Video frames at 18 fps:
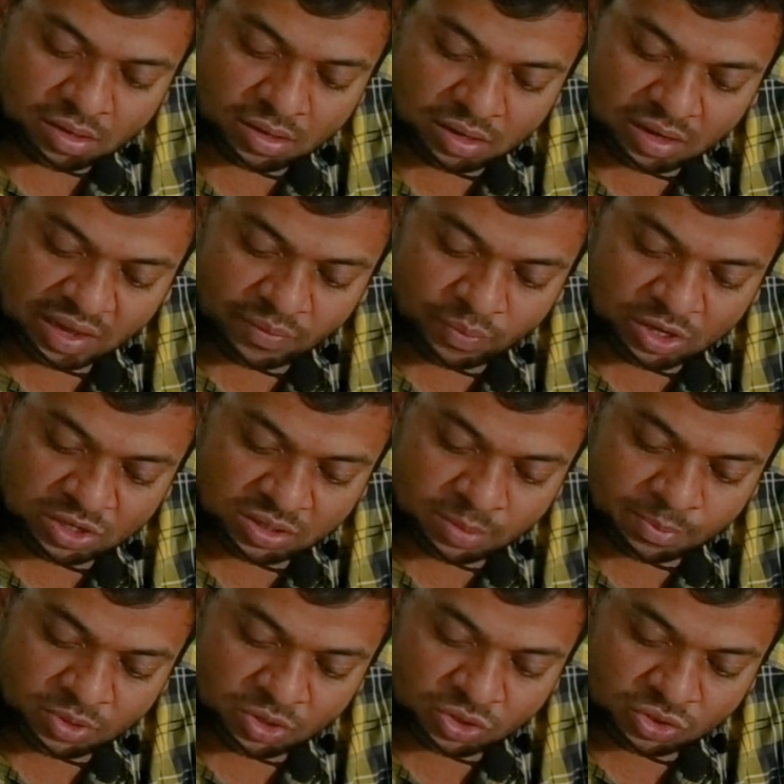naval
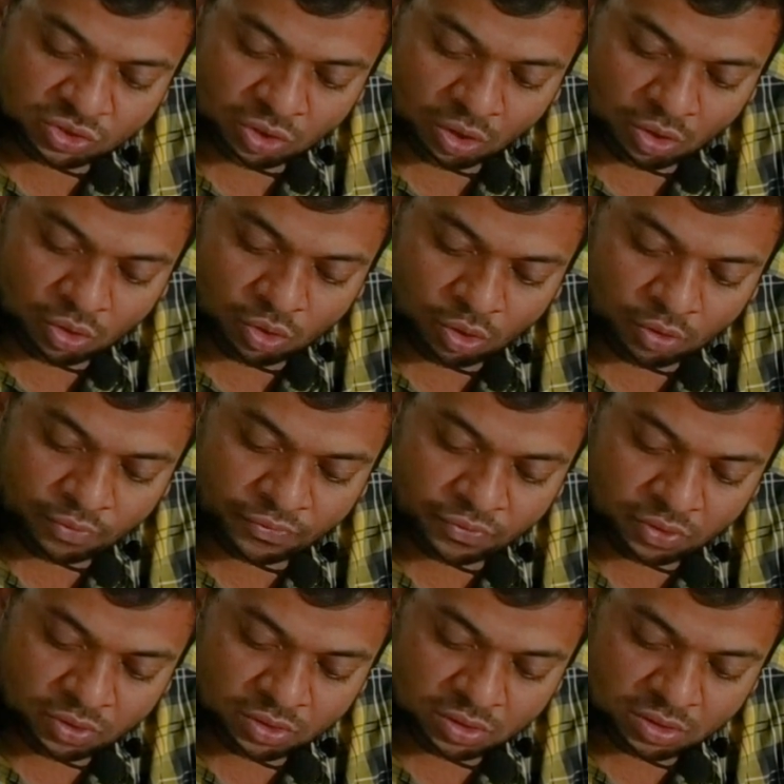ship Surkov.
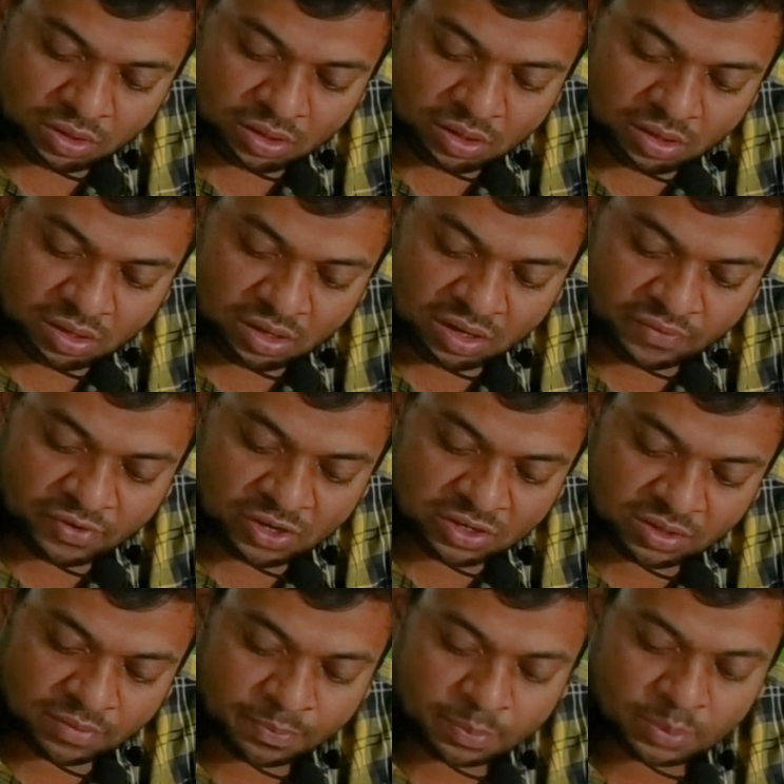Naval
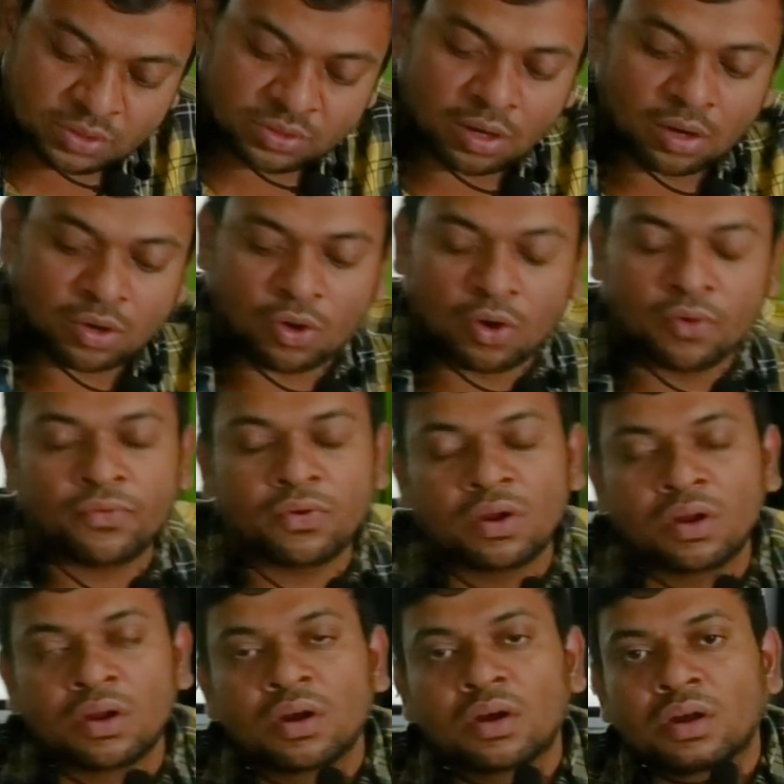ship Surkov
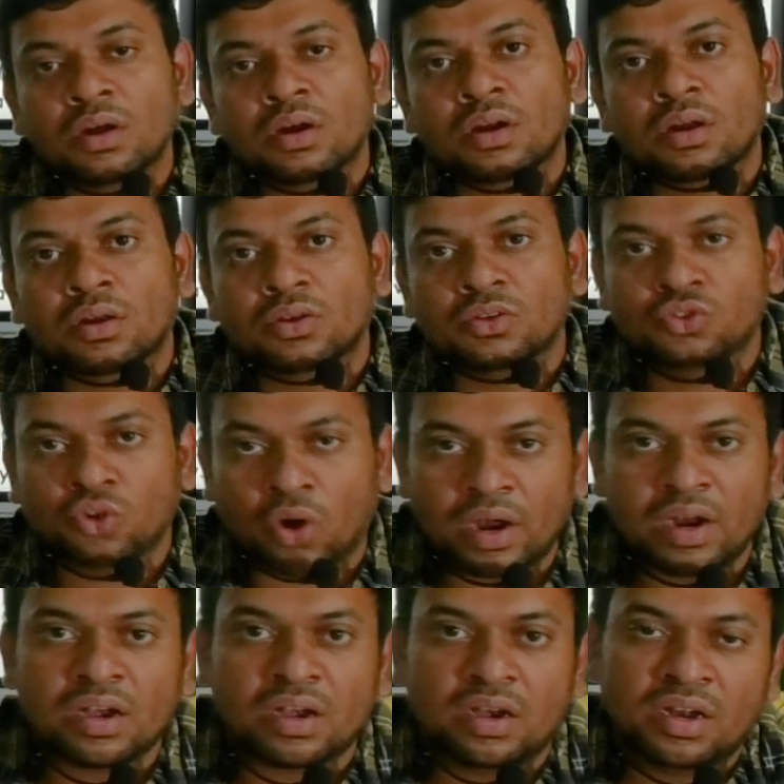
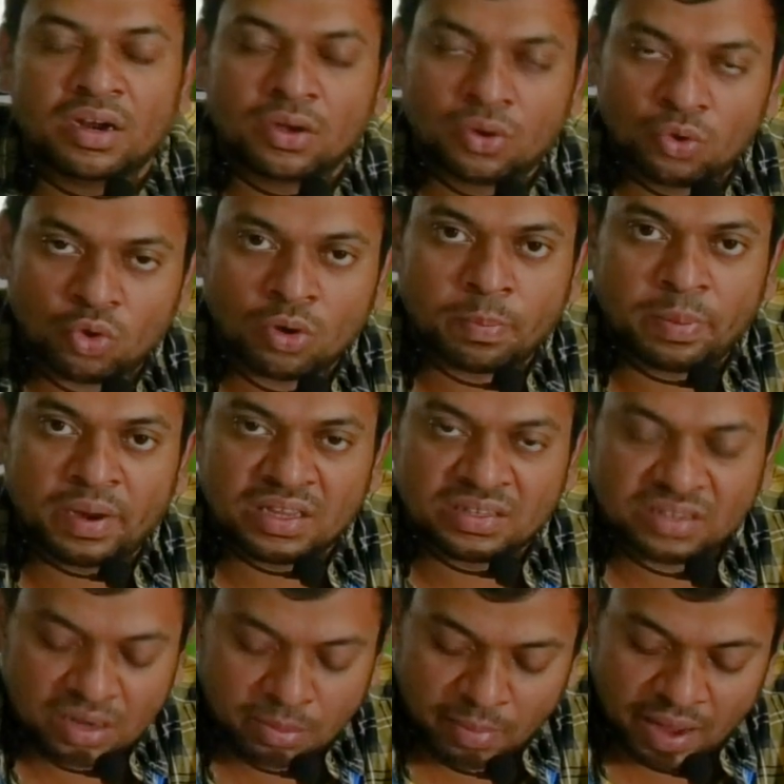jointly took
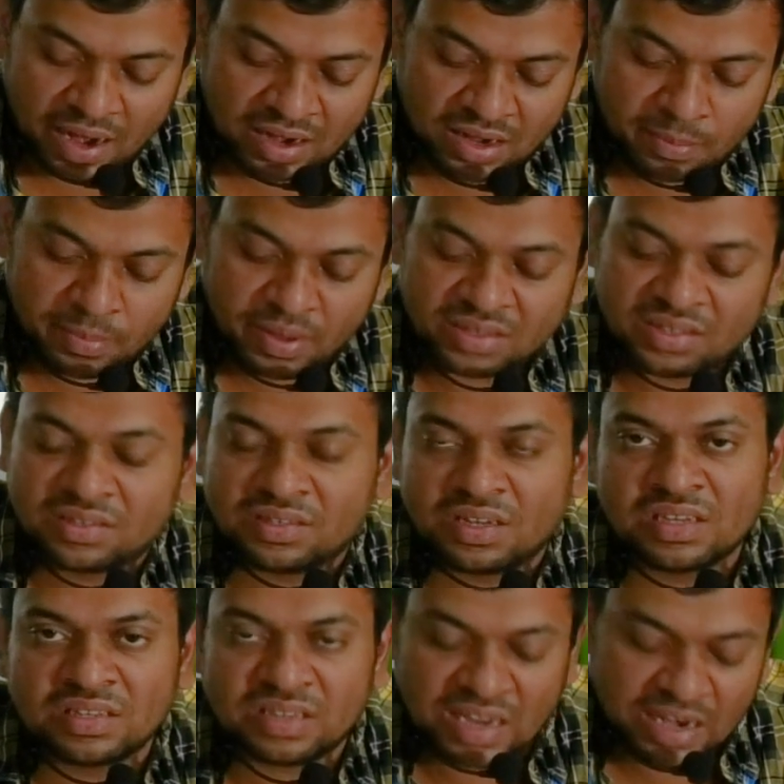place in a maritime
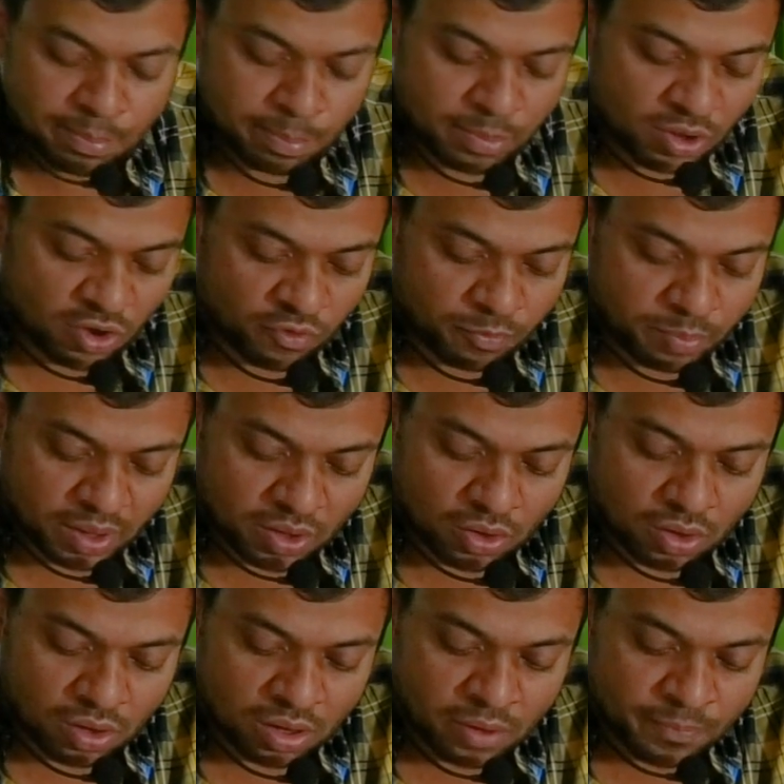exercise in Bay of
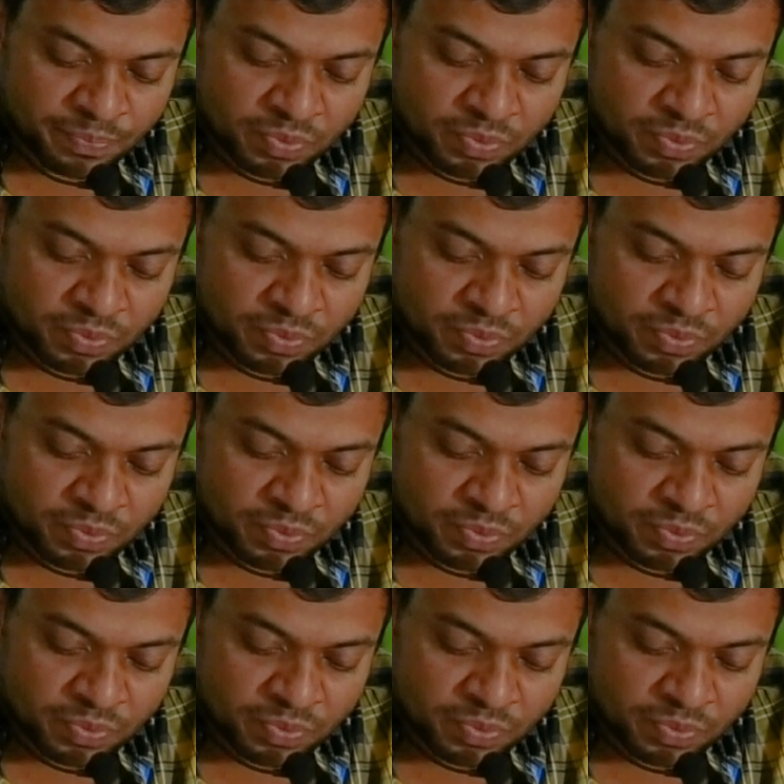Bengal.